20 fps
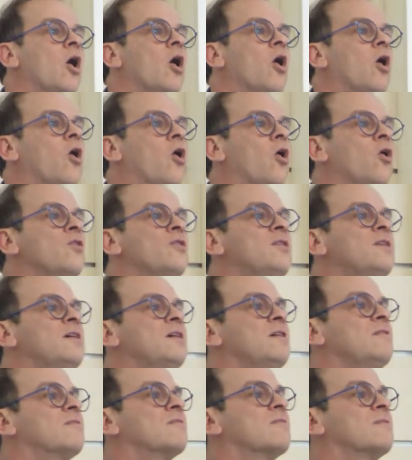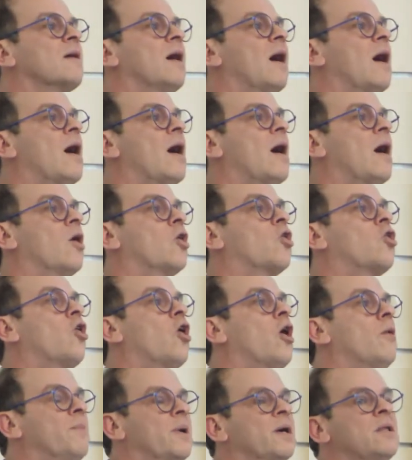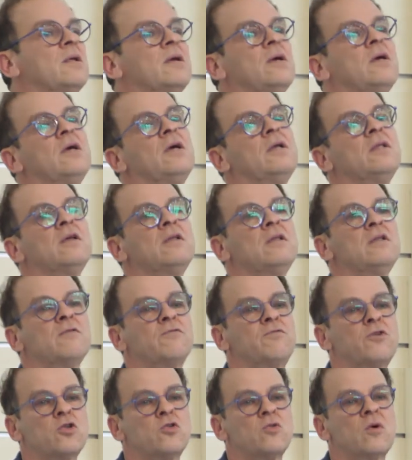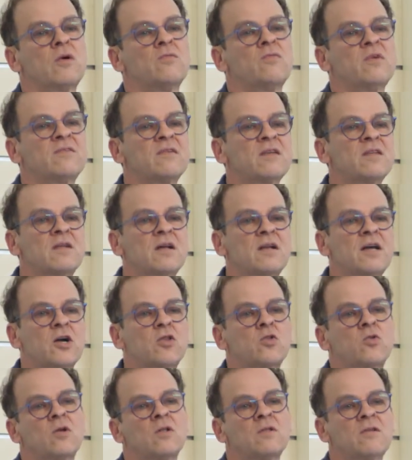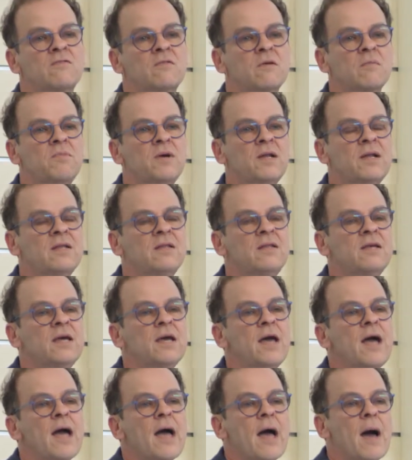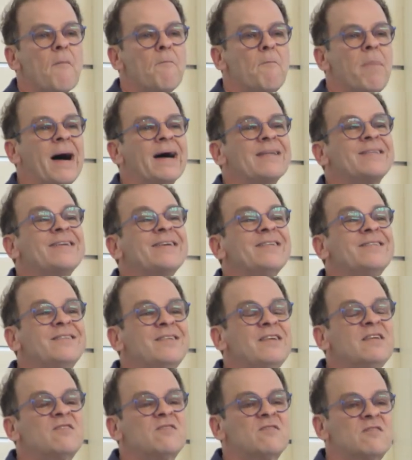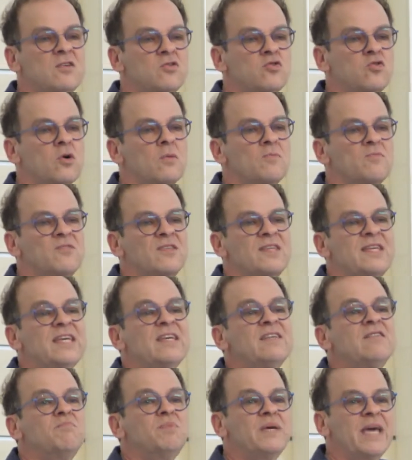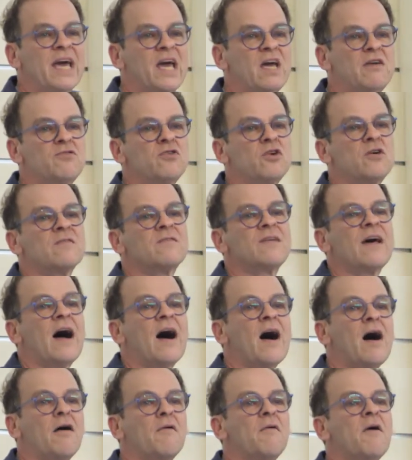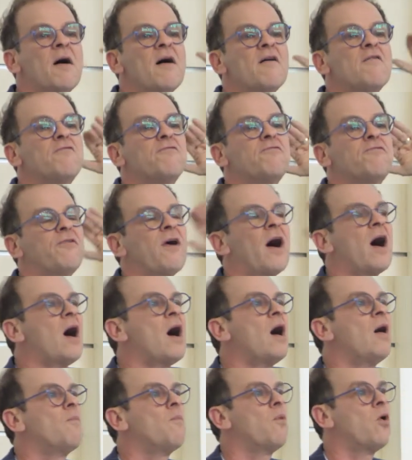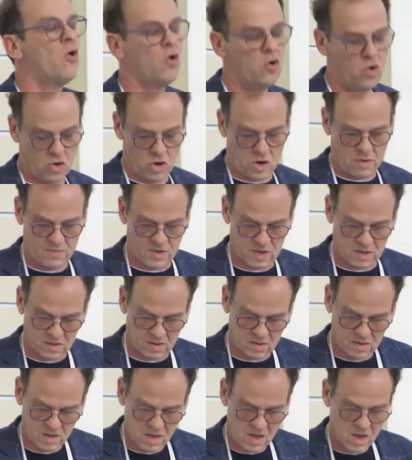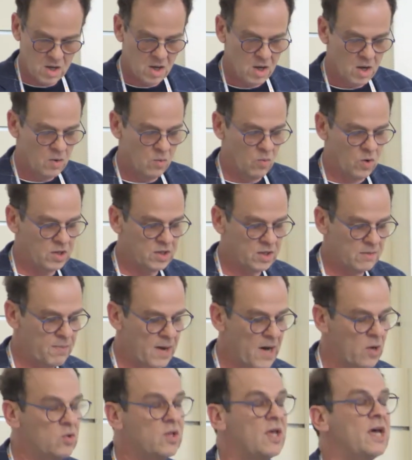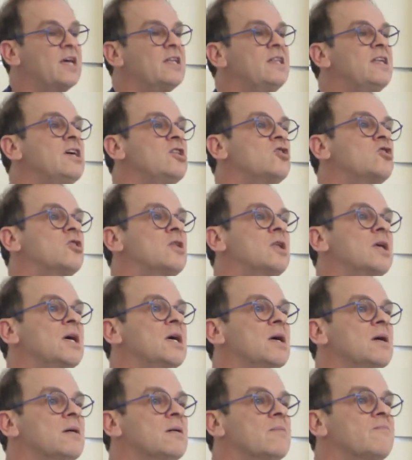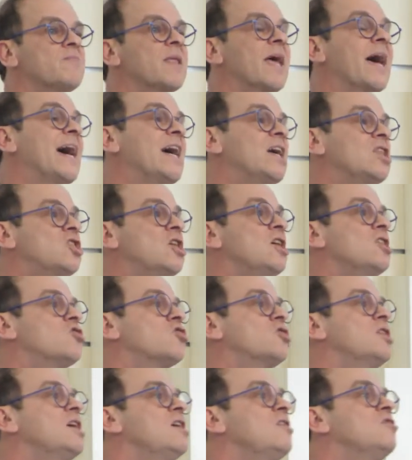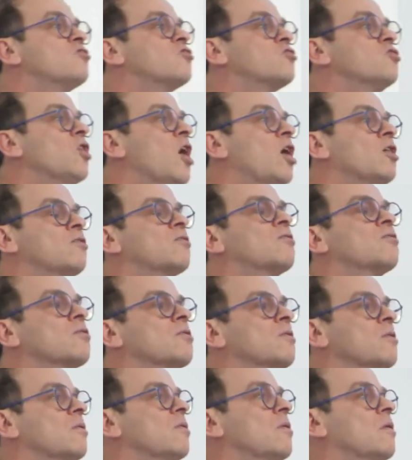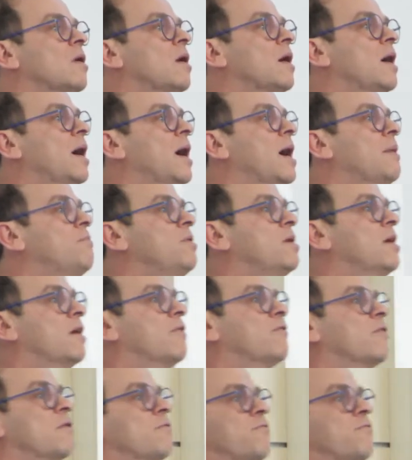All these are common in individuals with intellectual disability, but in these syndromes, these behaviors are far more common. What about ADHD? ADHD is not a behavioral